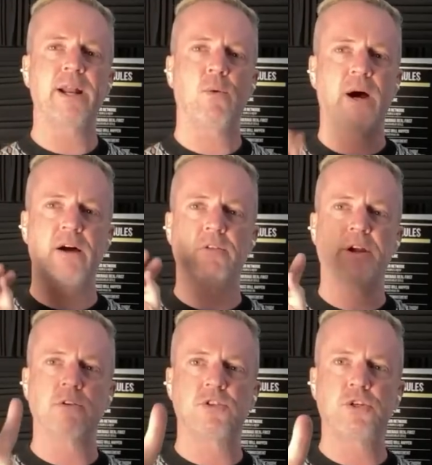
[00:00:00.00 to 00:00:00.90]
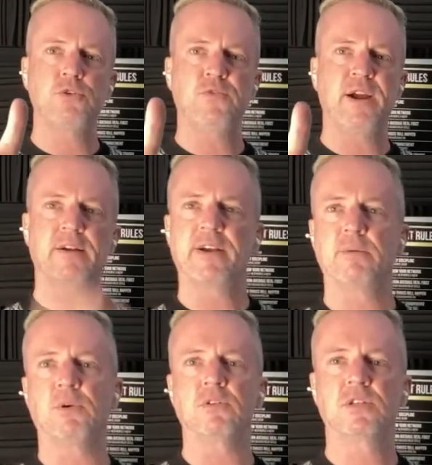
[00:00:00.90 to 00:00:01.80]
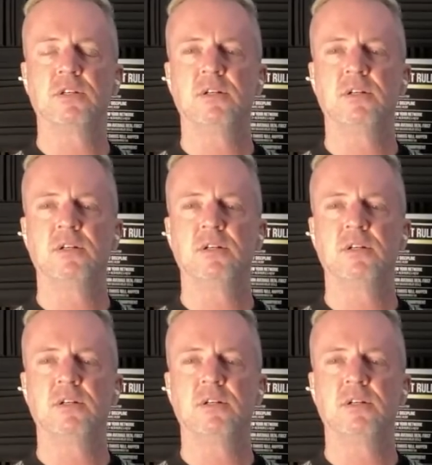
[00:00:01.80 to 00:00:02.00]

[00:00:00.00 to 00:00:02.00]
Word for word: a while, there are two variables